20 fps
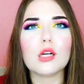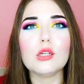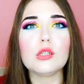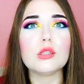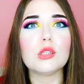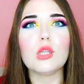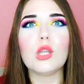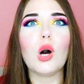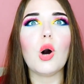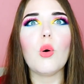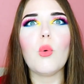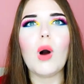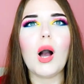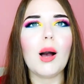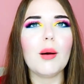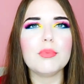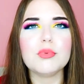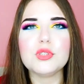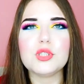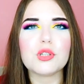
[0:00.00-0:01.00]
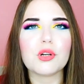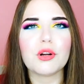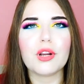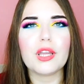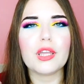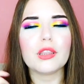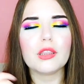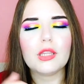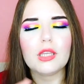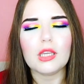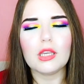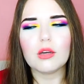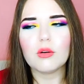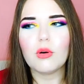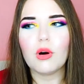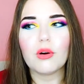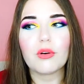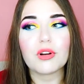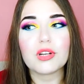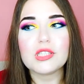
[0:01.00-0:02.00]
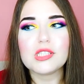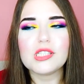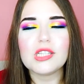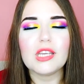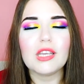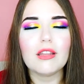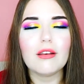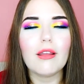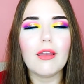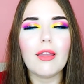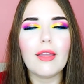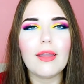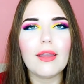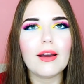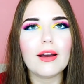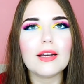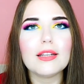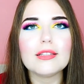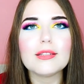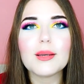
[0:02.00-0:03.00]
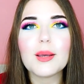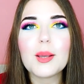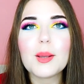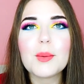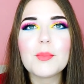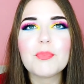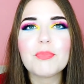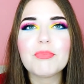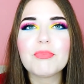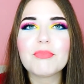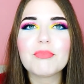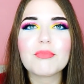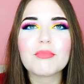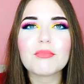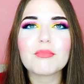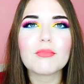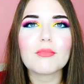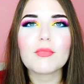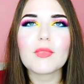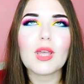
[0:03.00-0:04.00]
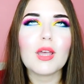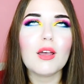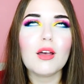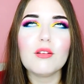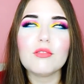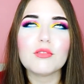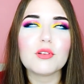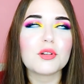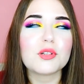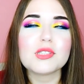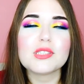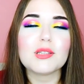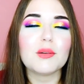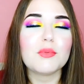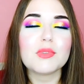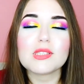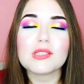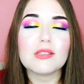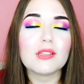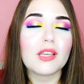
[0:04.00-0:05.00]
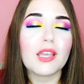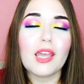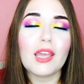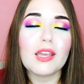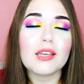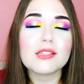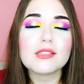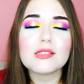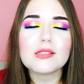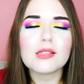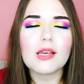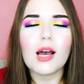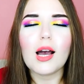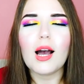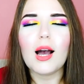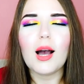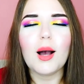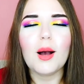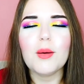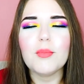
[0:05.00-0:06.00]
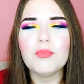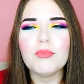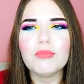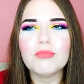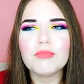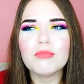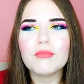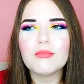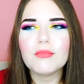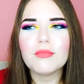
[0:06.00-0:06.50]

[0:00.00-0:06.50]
glow up during the quarantine. And of course that wasn't the case. But